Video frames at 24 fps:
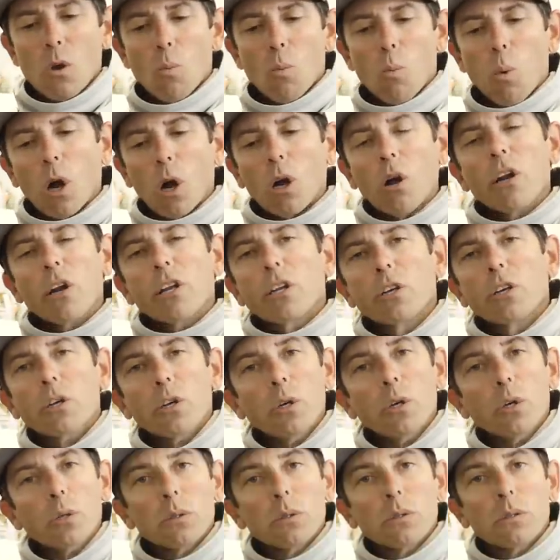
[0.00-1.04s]
we're
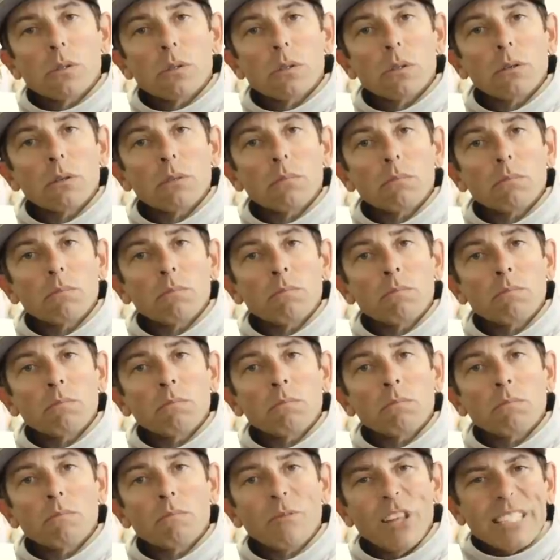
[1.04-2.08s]
gonna use
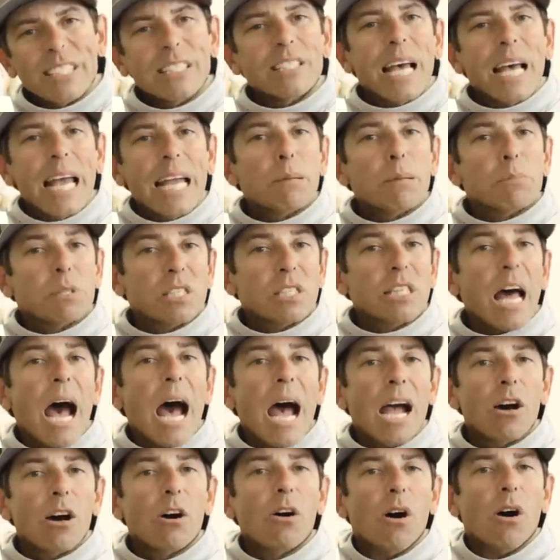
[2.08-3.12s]
the same
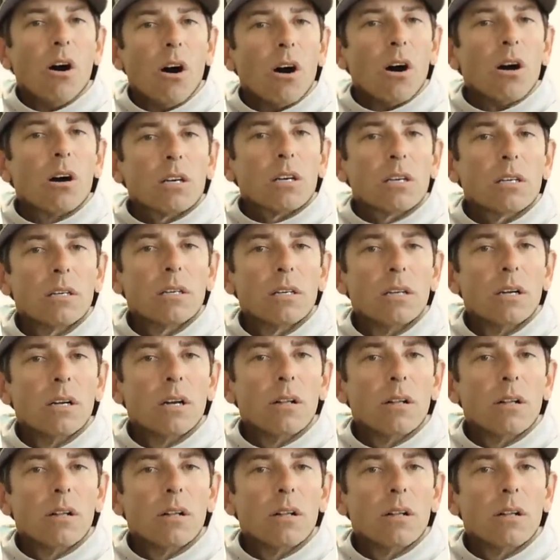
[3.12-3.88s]
style hook